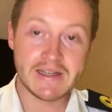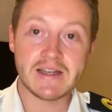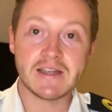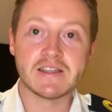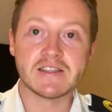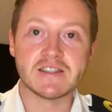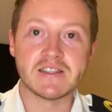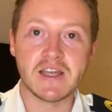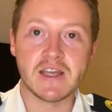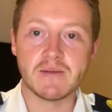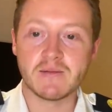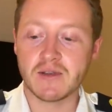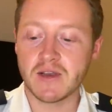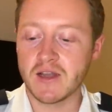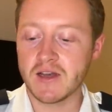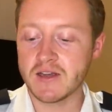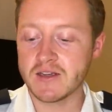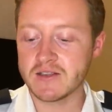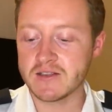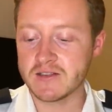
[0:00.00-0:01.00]

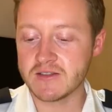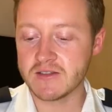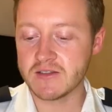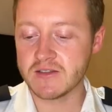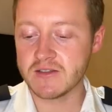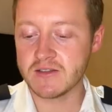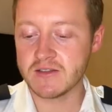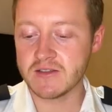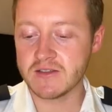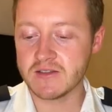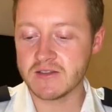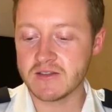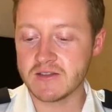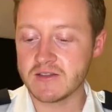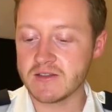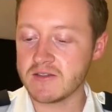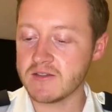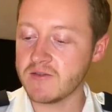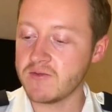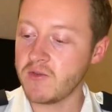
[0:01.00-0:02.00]

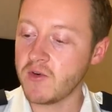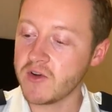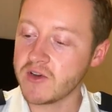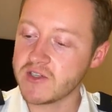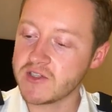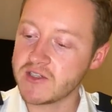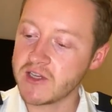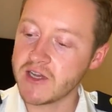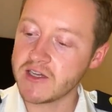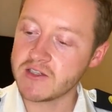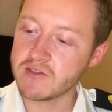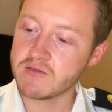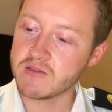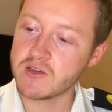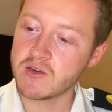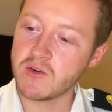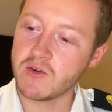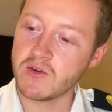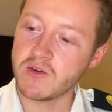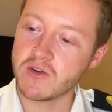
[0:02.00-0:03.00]
stabilizers, voyage data
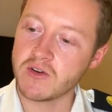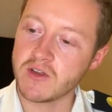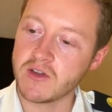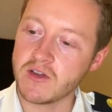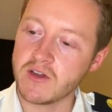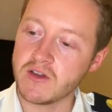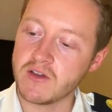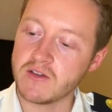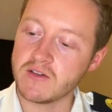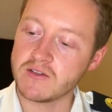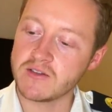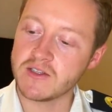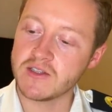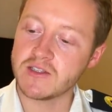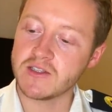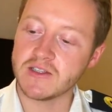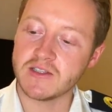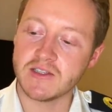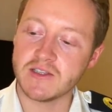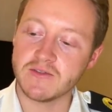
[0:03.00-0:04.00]
recorder,
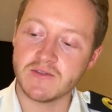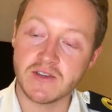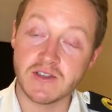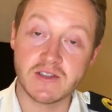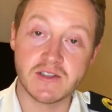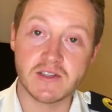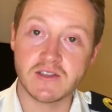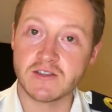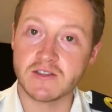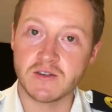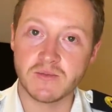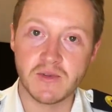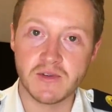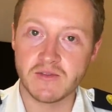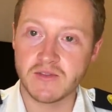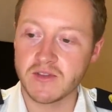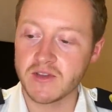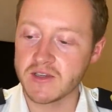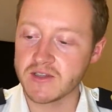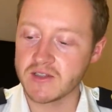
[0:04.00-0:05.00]
CCTV system,
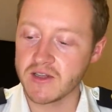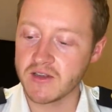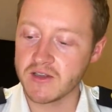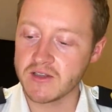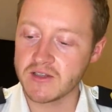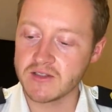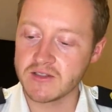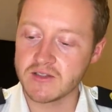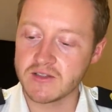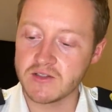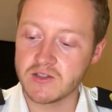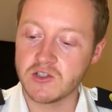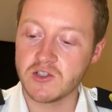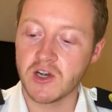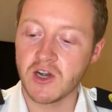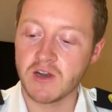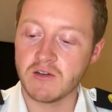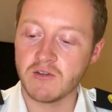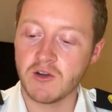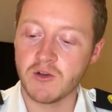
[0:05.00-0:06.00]
even things like this,
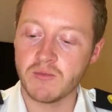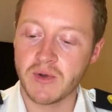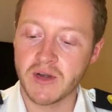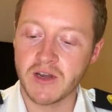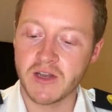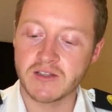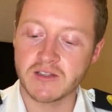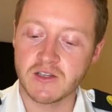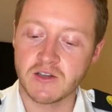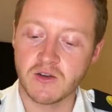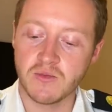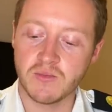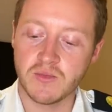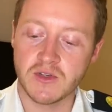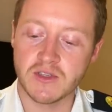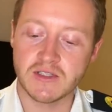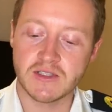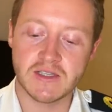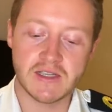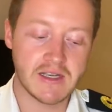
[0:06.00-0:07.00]
gyro, magnetic
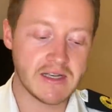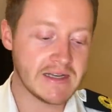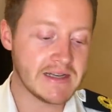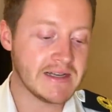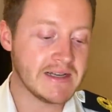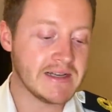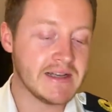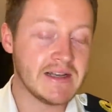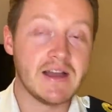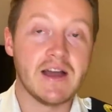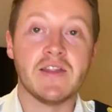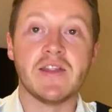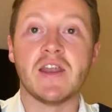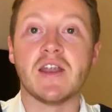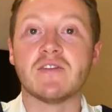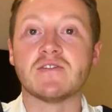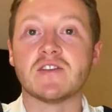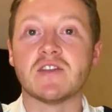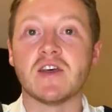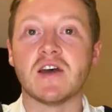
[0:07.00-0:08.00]
compass. And then
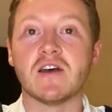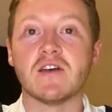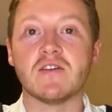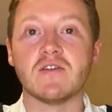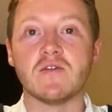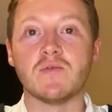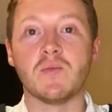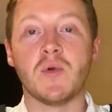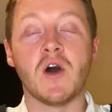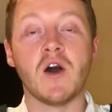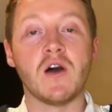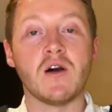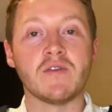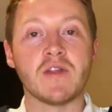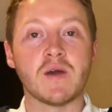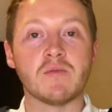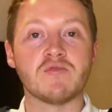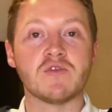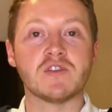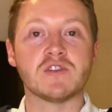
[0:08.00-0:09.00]
after that, Part of
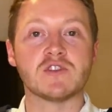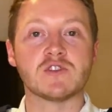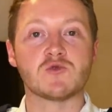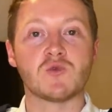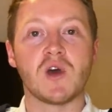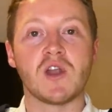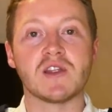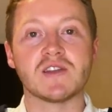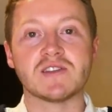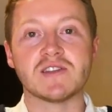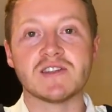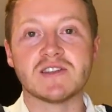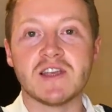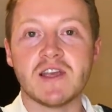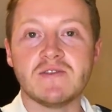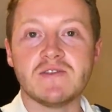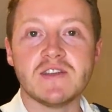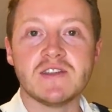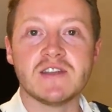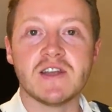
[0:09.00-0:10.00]
that bridge as well is the
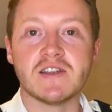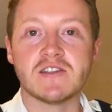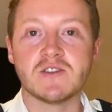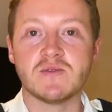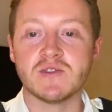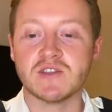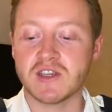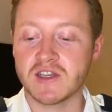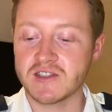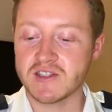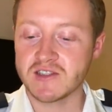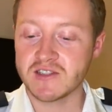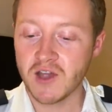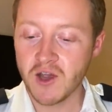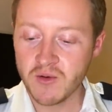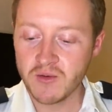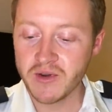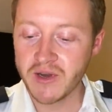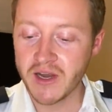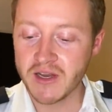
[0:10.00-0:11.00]
safety centre, which has its
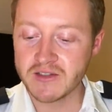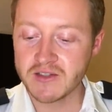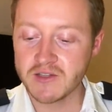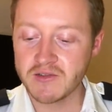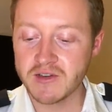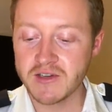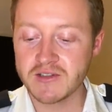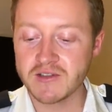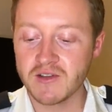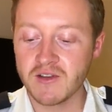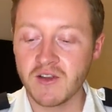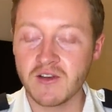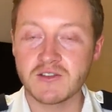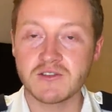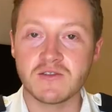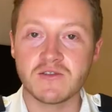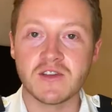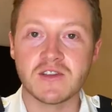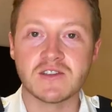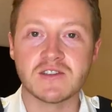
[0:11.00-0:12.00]
own category, so lots
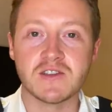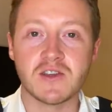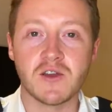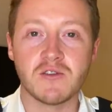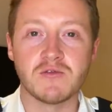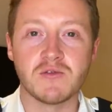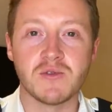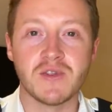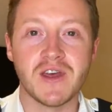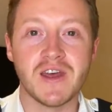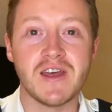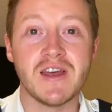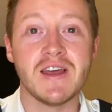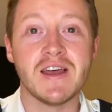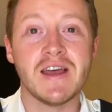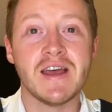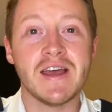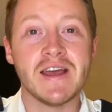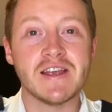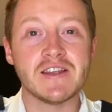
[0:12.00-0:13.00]
of things to go through there.
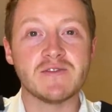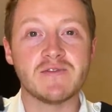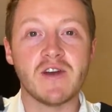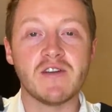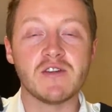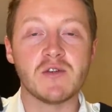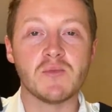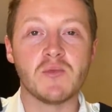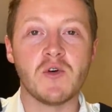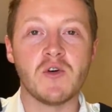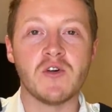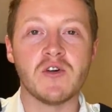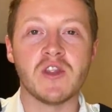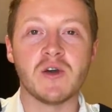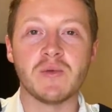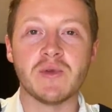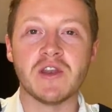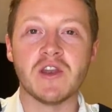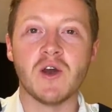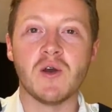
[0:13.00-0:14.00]
It's very important
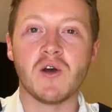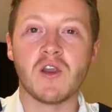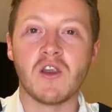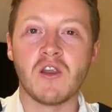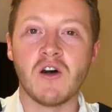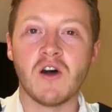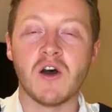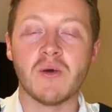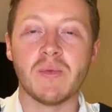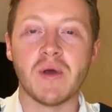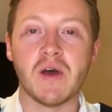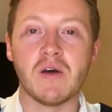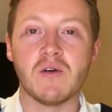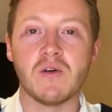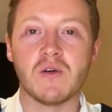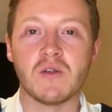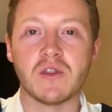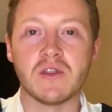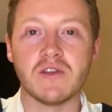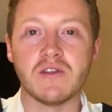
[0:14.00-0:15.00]
that we know a lot about
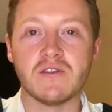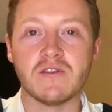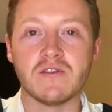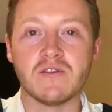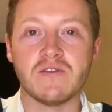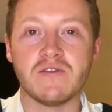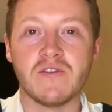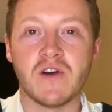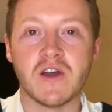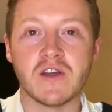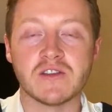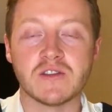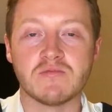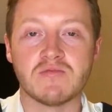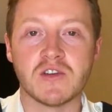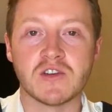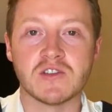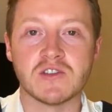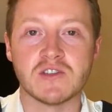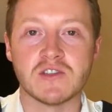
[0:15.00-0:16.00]
all the fire
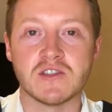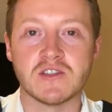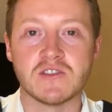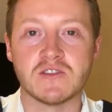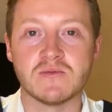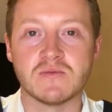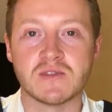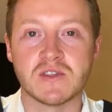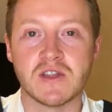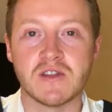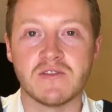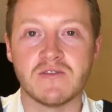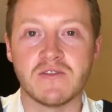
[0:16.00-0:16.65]
suppression systems and the